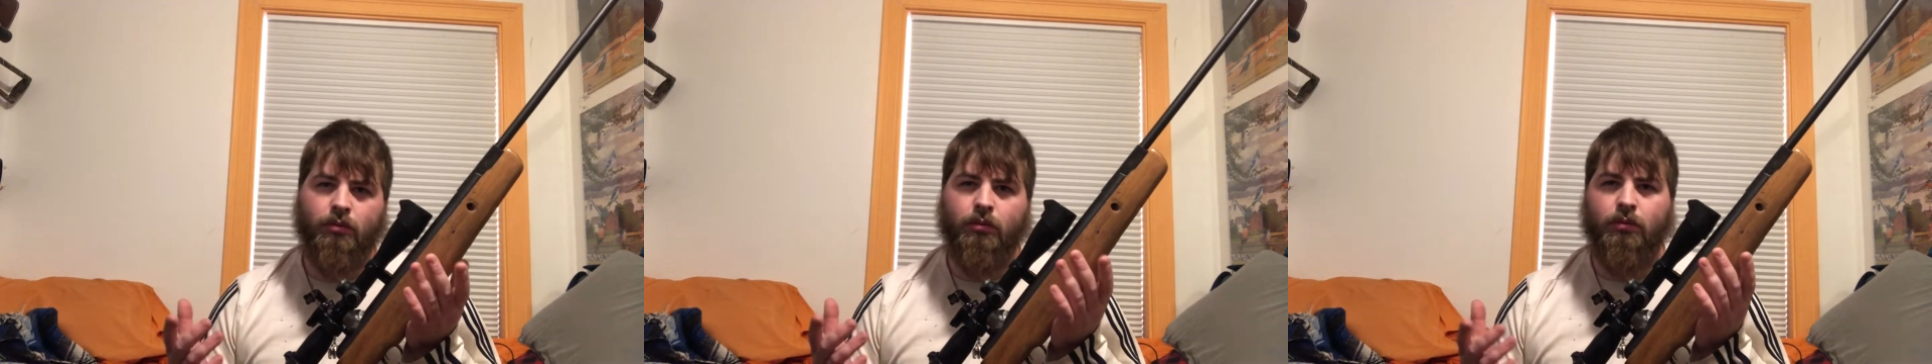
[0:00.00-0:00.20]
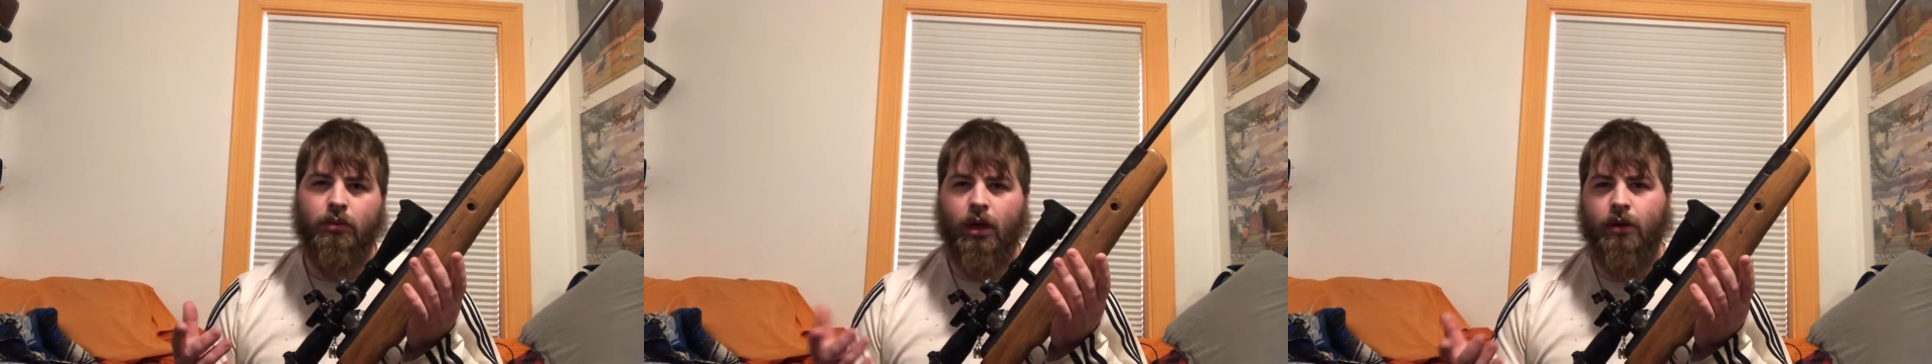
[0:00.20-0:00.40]

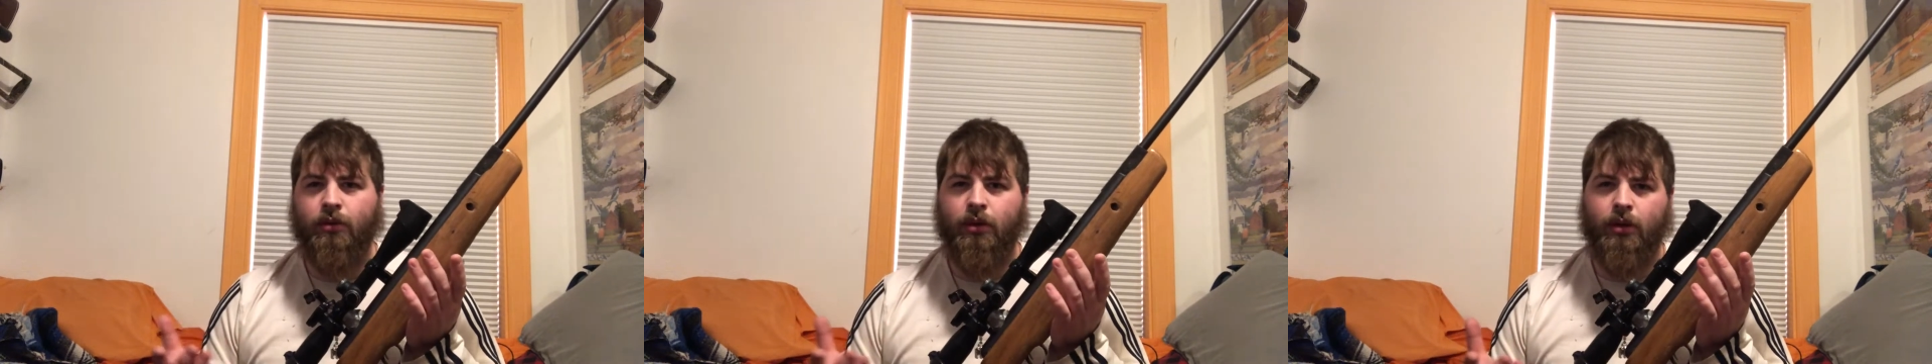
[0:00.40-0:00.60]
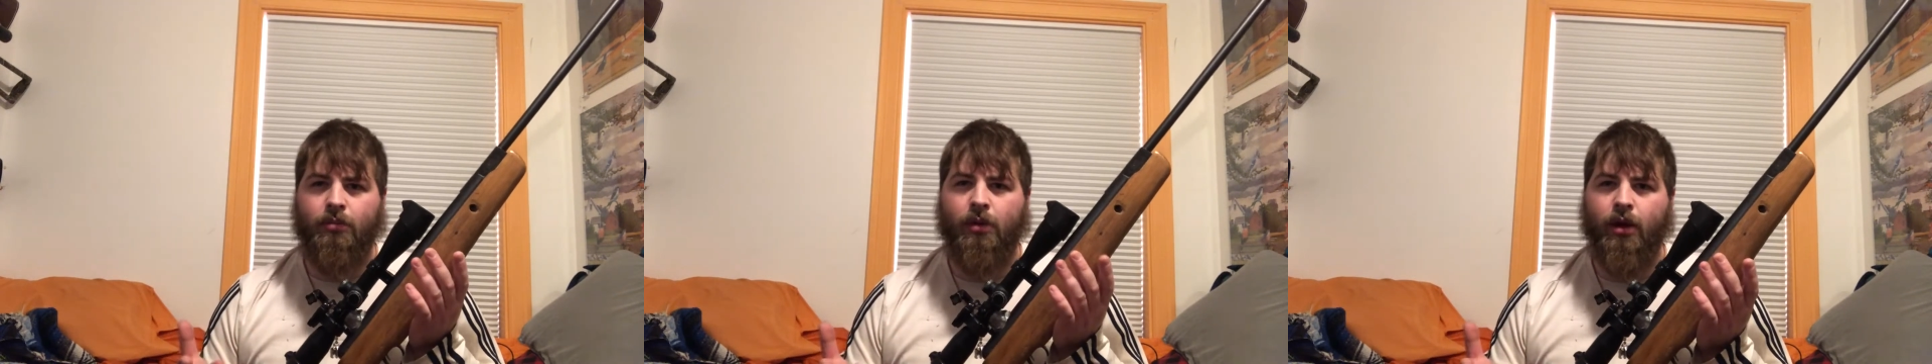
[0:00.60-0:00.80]
not
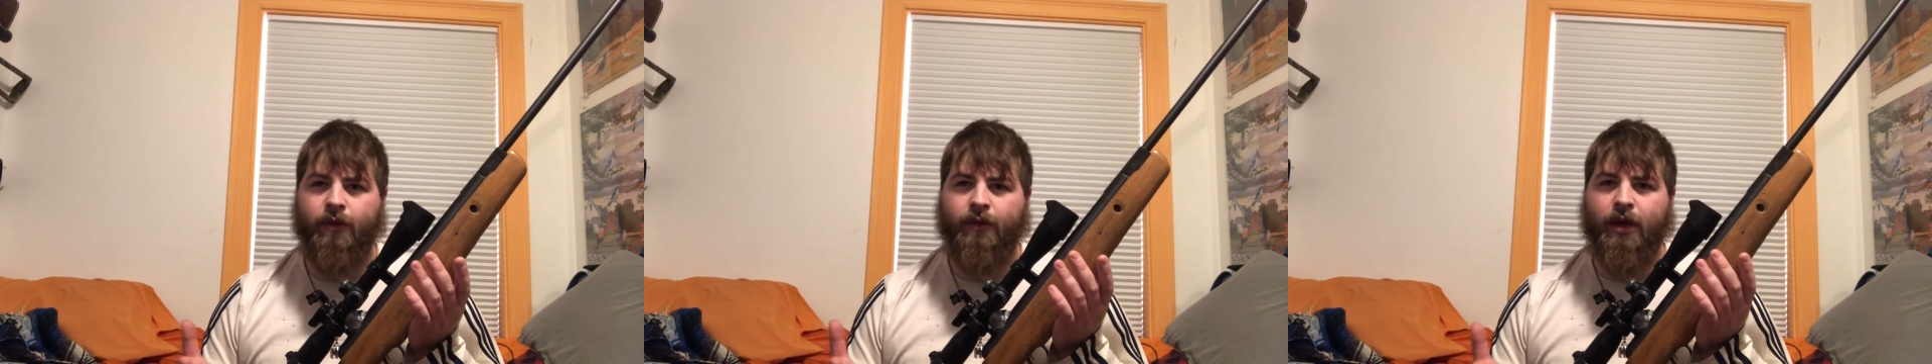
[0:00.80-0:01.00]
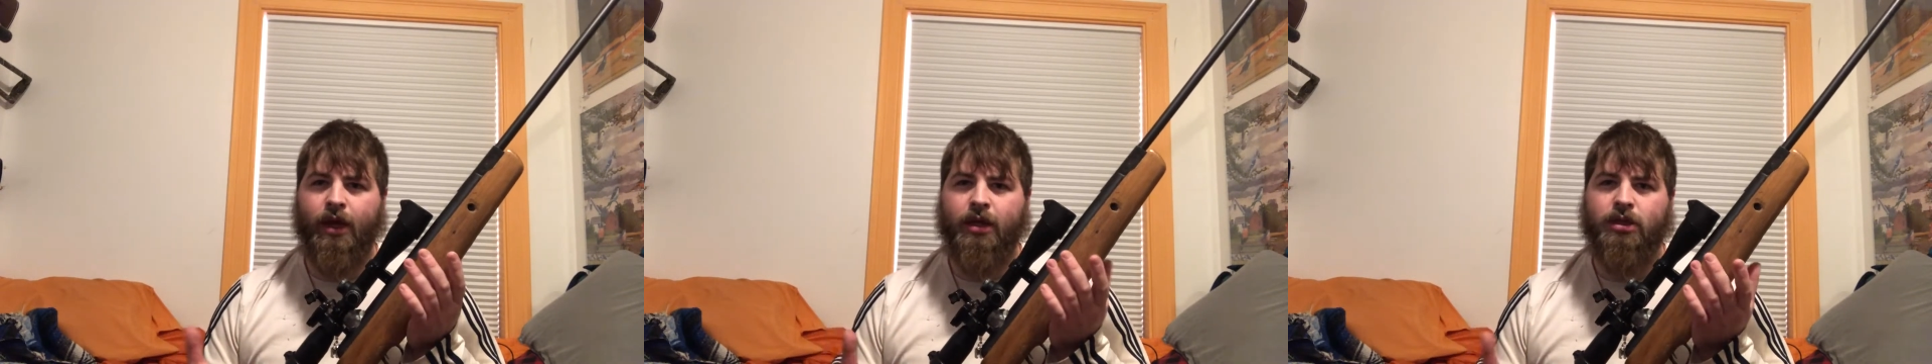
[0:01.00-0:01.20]
really
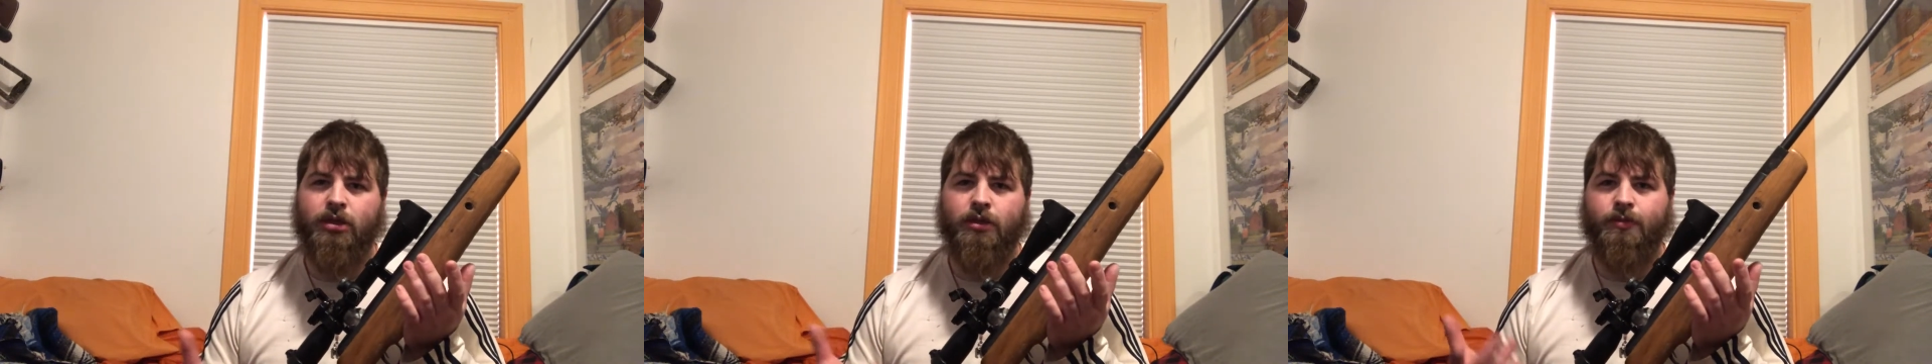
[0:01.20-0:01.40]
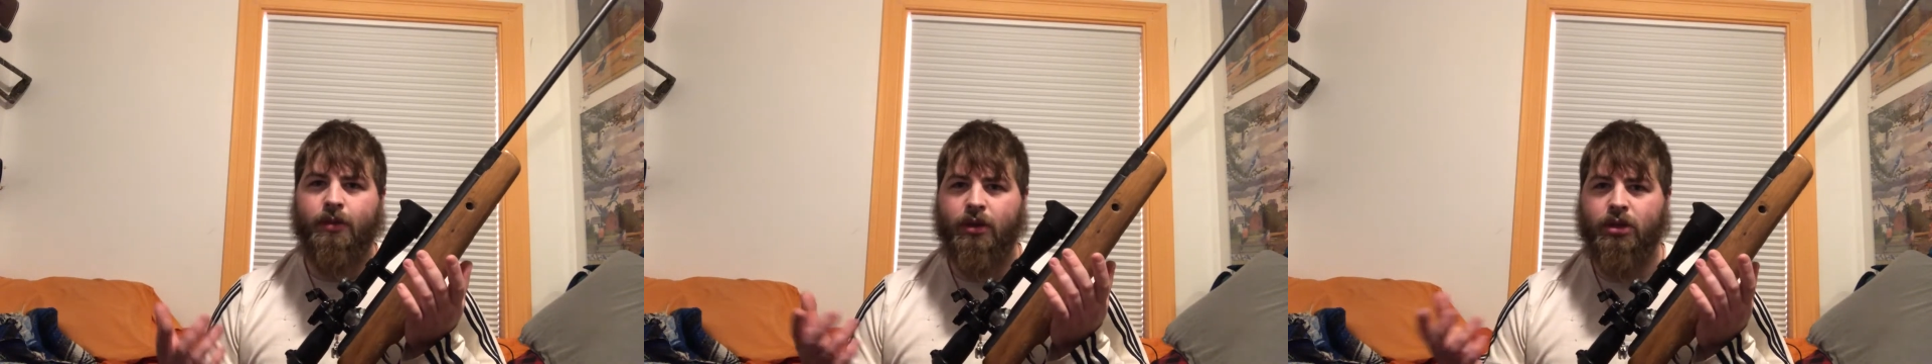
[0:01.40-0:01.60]
modifications,
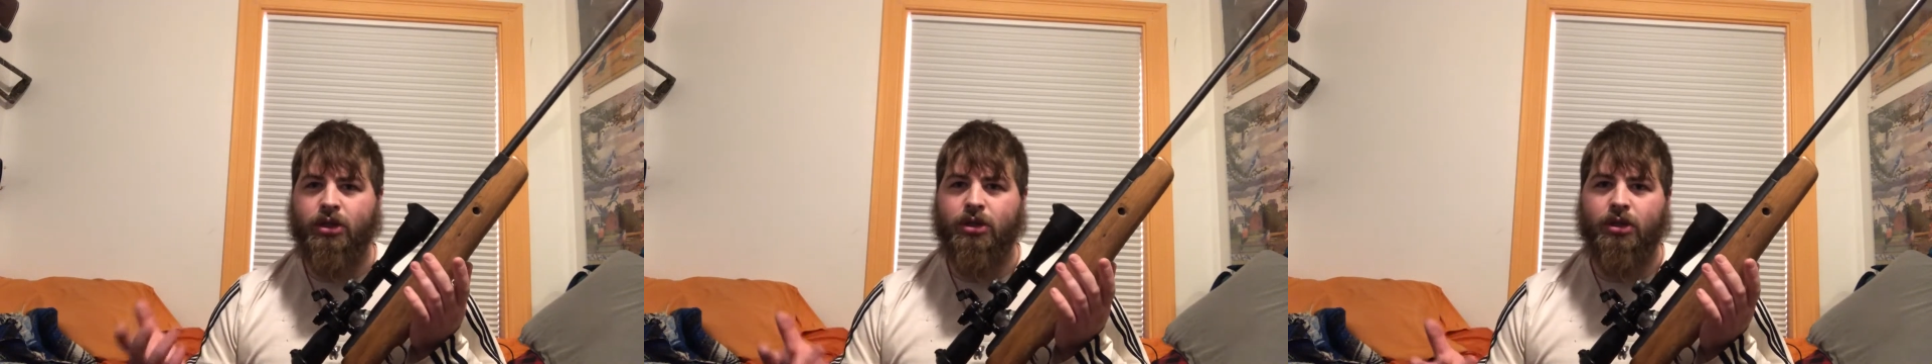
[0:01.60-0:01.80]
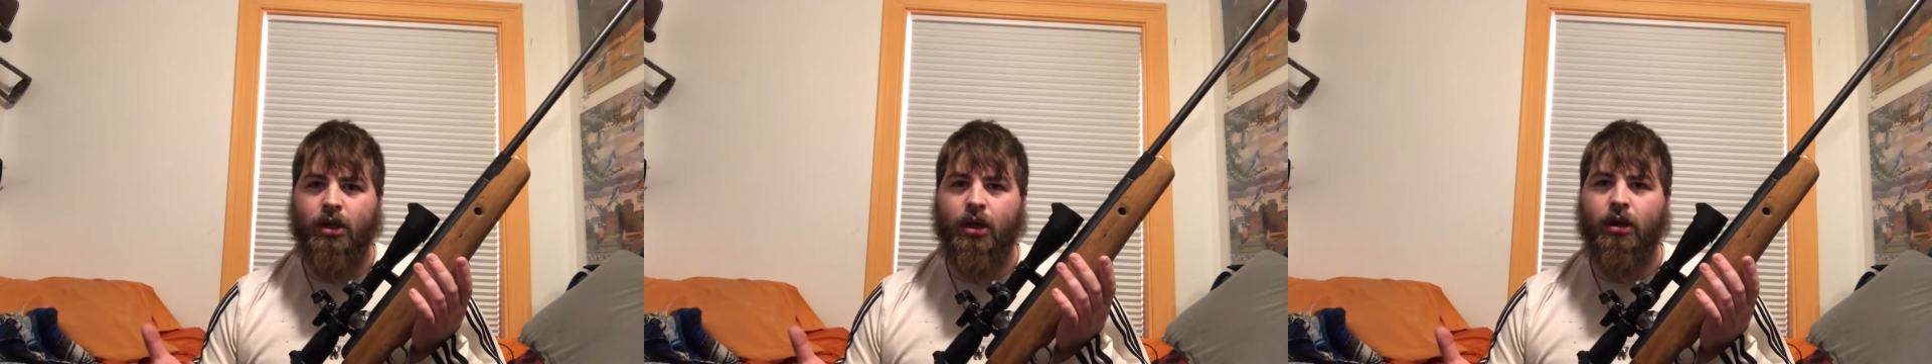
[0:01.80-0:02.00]
but just